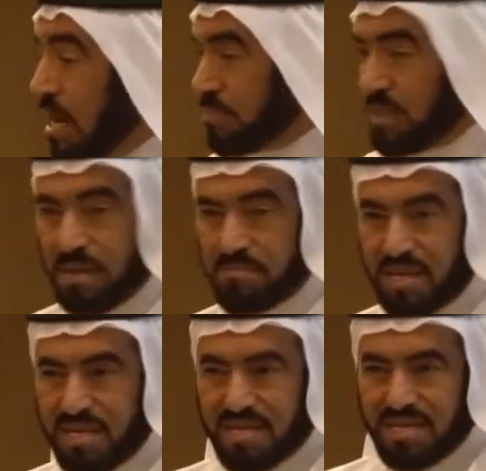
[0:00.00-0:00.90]
helped
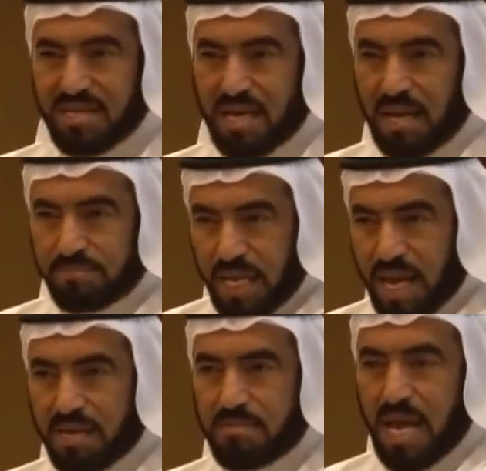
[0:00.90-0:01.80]

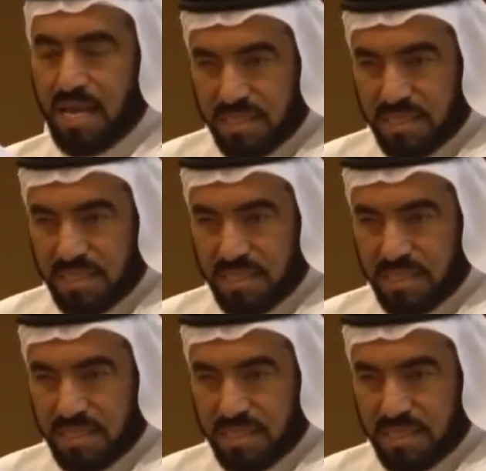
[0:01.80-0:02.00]
her